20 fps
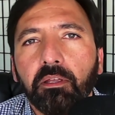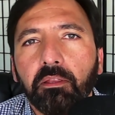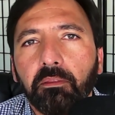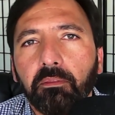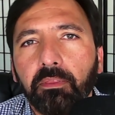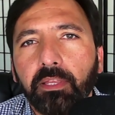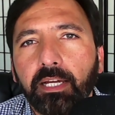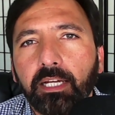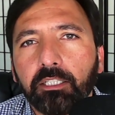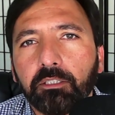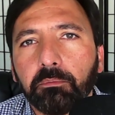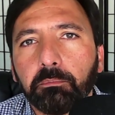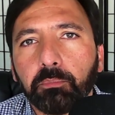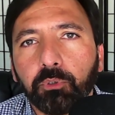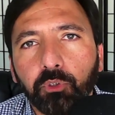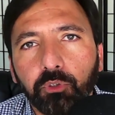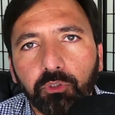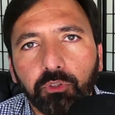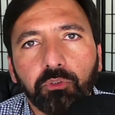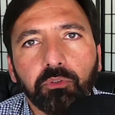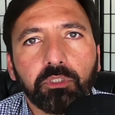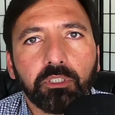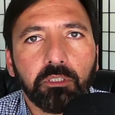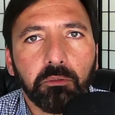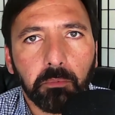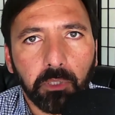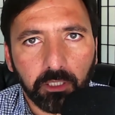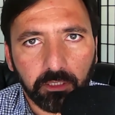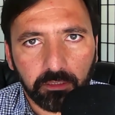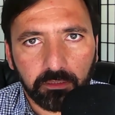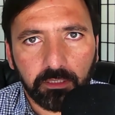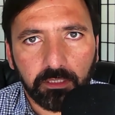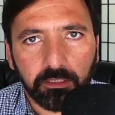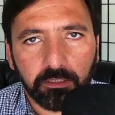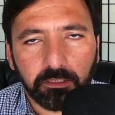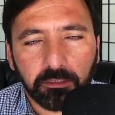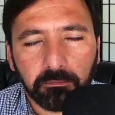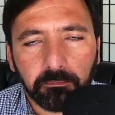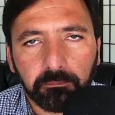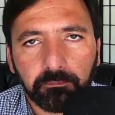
that produce commodities.